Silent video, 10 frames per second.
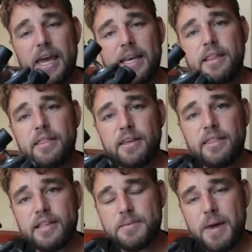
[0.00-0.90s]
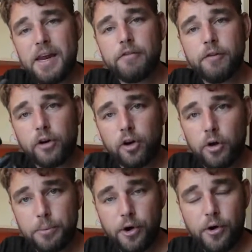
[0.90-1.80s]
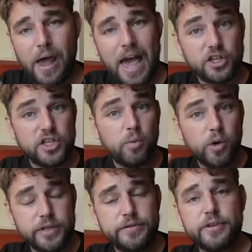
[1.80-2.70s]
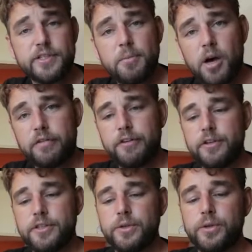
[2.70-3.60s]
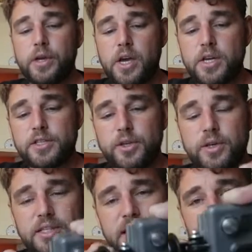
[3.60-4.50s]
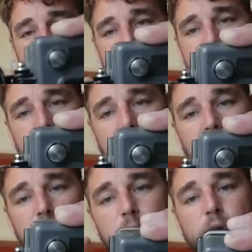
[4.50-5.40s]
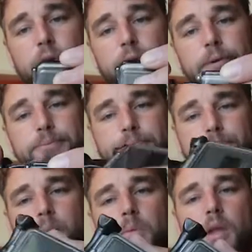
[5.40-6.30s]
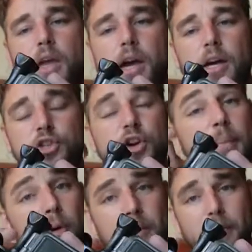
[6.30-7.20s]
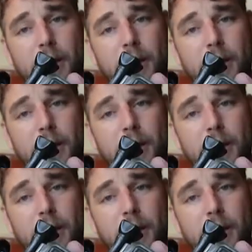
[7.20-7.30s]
Anything that's made for a GoPro actually works for a smartphone too. So you can take the GoPro tripod